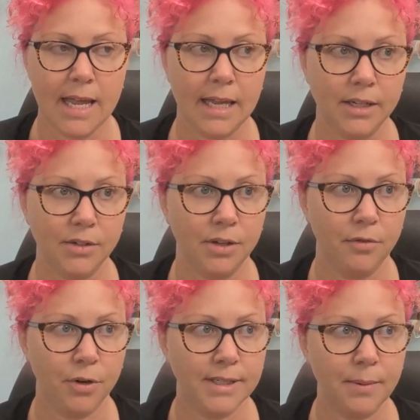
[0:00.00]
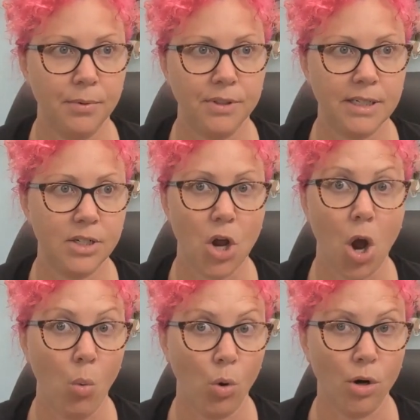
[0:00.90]
It, for example, did
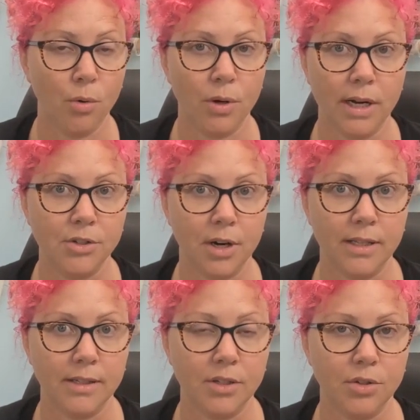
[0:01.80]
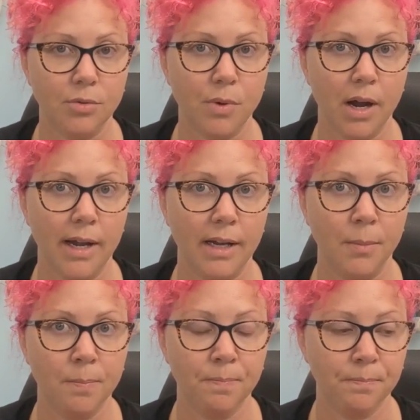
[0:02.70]
not work when I tried to do
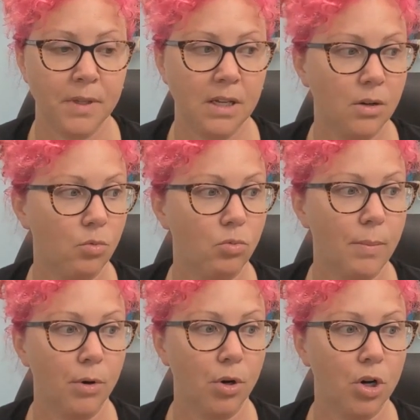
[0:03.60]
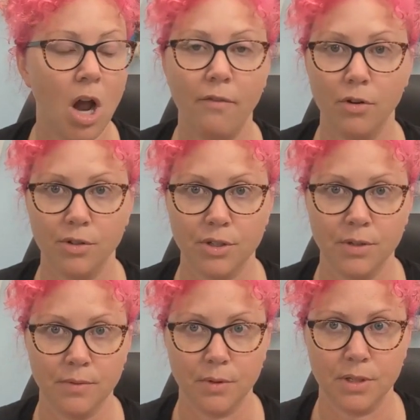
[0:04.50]
my ribber
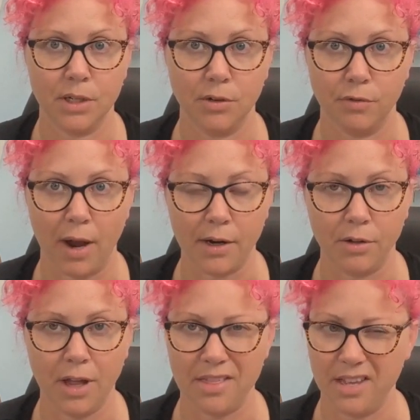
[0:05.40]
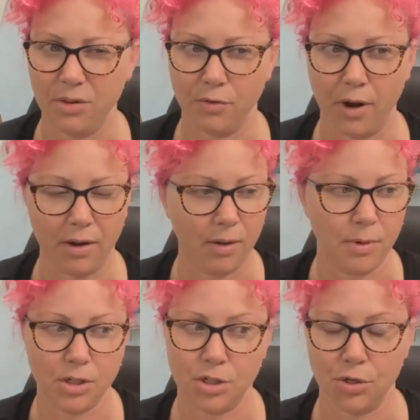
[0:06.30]
covers, those little vinyl, I think they're vinyl,
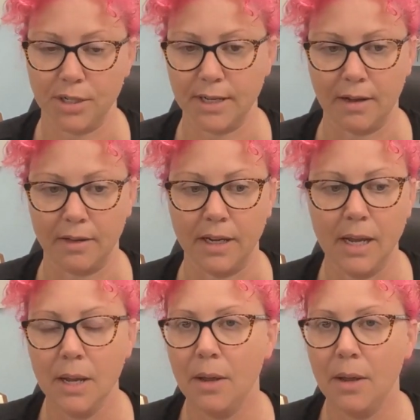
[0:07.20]
I'm not sure exactly,